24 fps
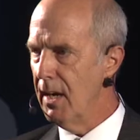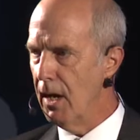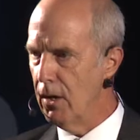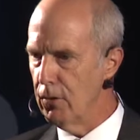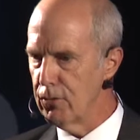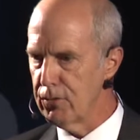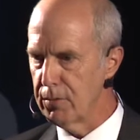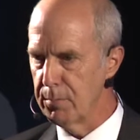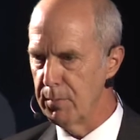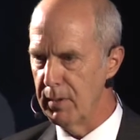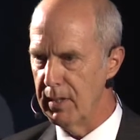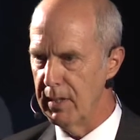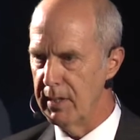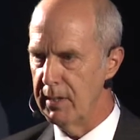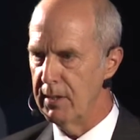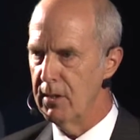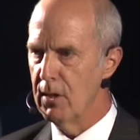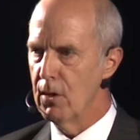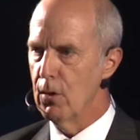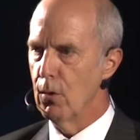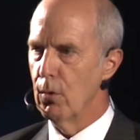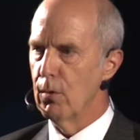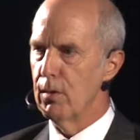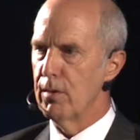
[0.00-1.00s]
ultimately
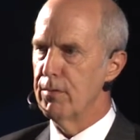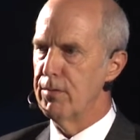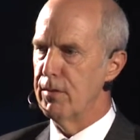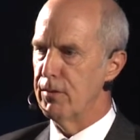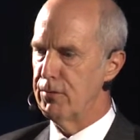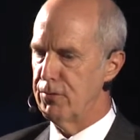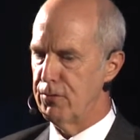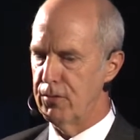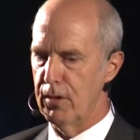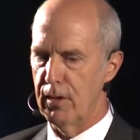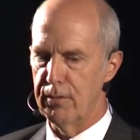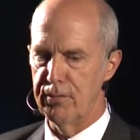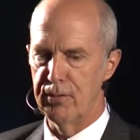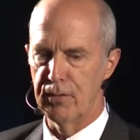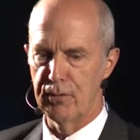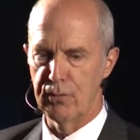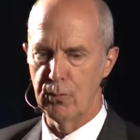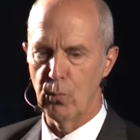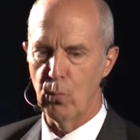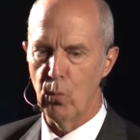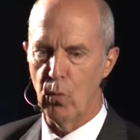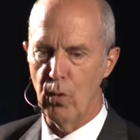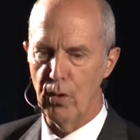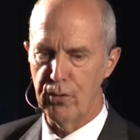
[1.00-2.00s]
all of this stuff is
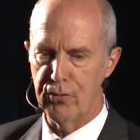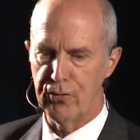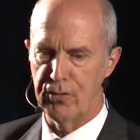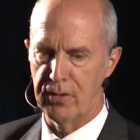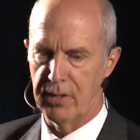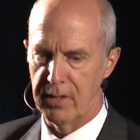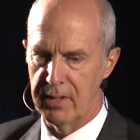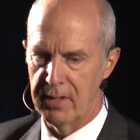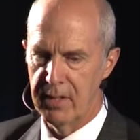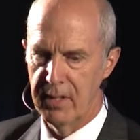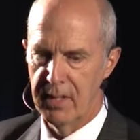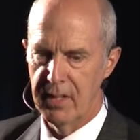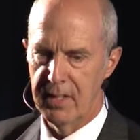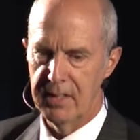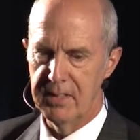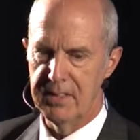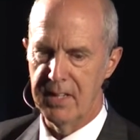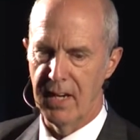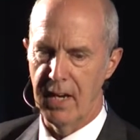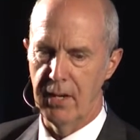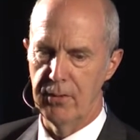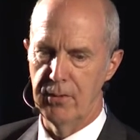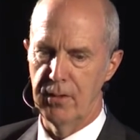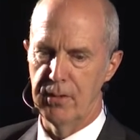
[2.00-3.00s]
washing
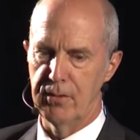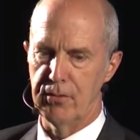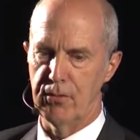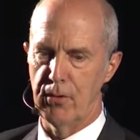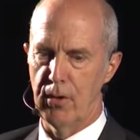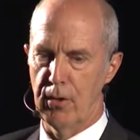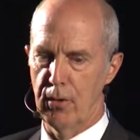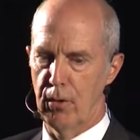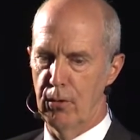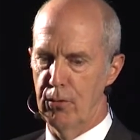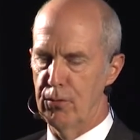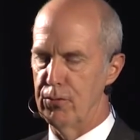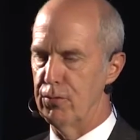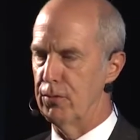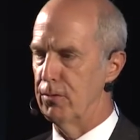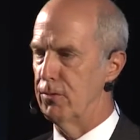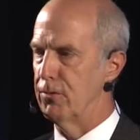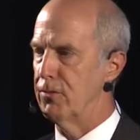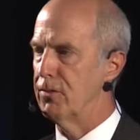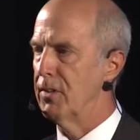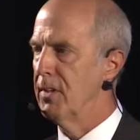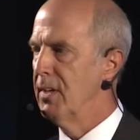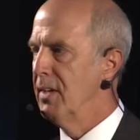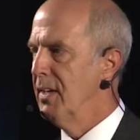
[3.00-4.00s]
down into our
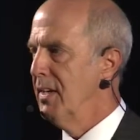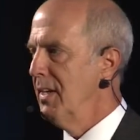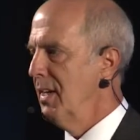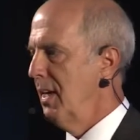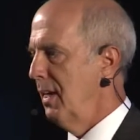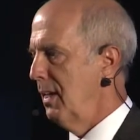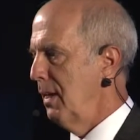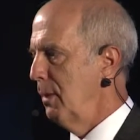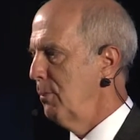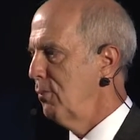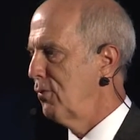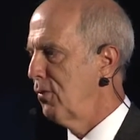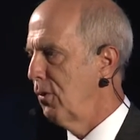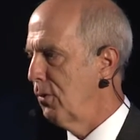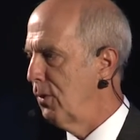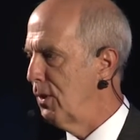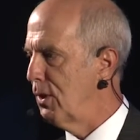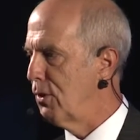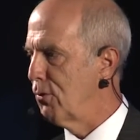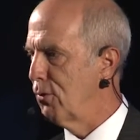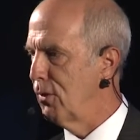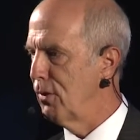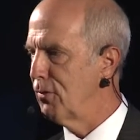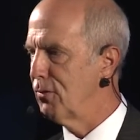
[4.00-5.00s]
oceans. And I'm sorry,
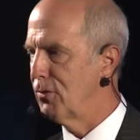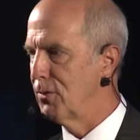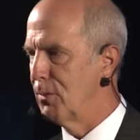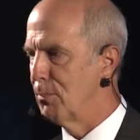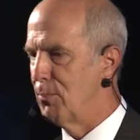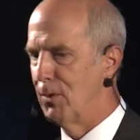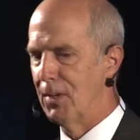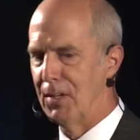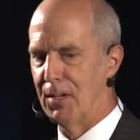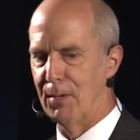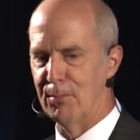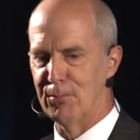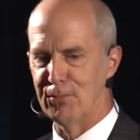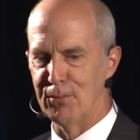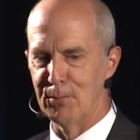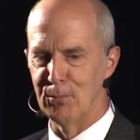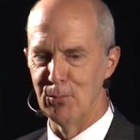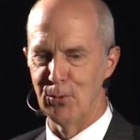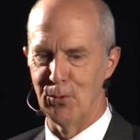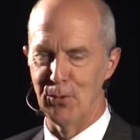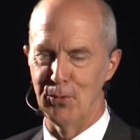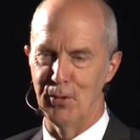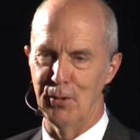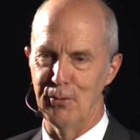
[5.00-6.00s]
Chris, to bring up some
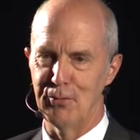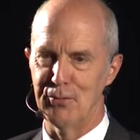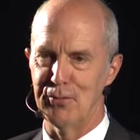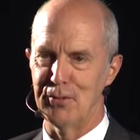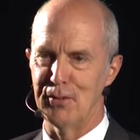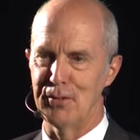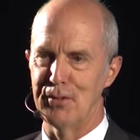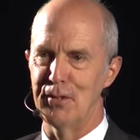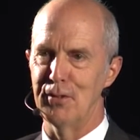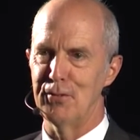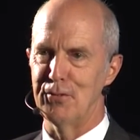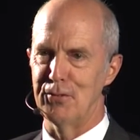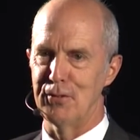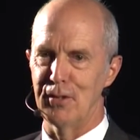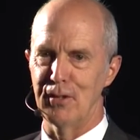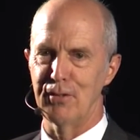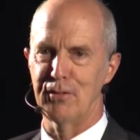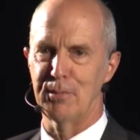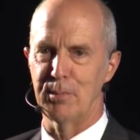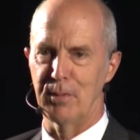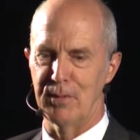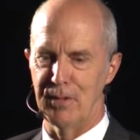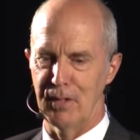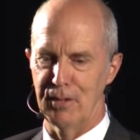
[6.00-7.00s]
more of those statistics,
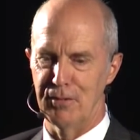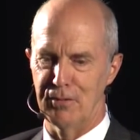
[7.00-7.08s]
but they